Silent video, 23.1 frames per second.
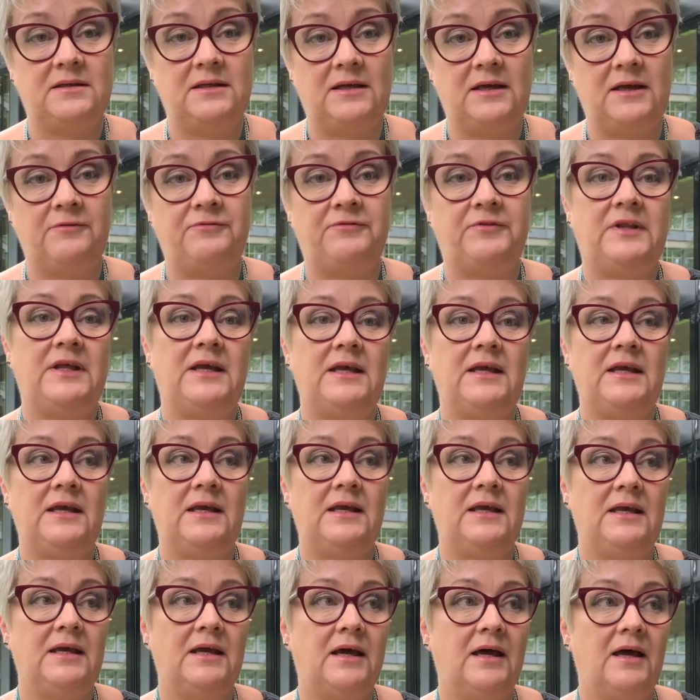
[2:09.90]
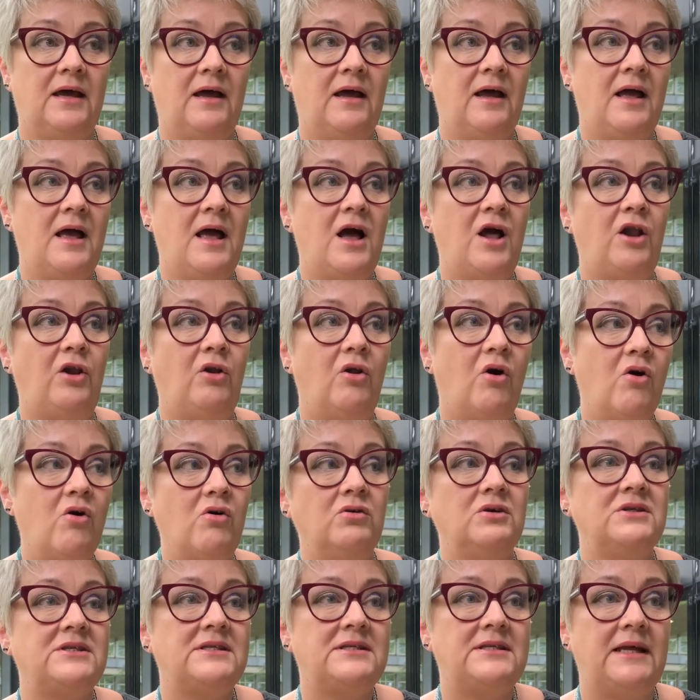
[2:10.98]
if the
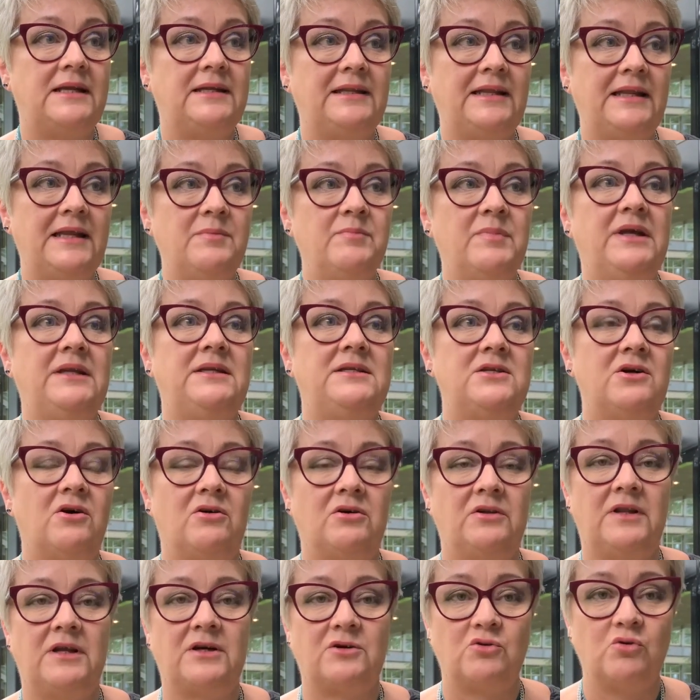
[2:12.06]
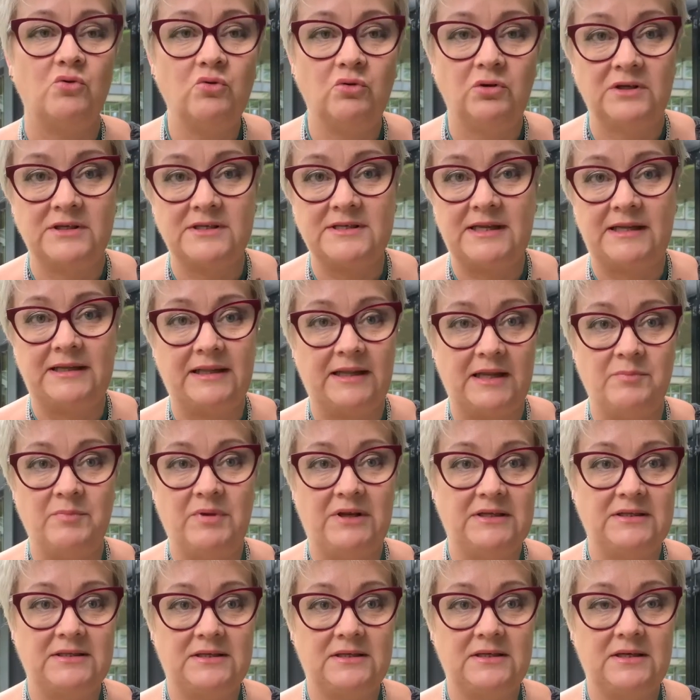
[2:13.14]
laws that limit or the rules that
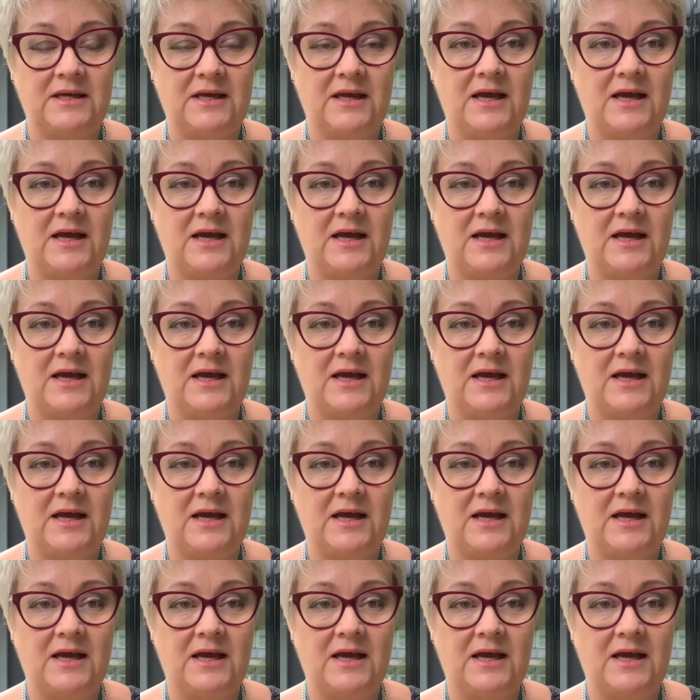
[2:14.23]
limit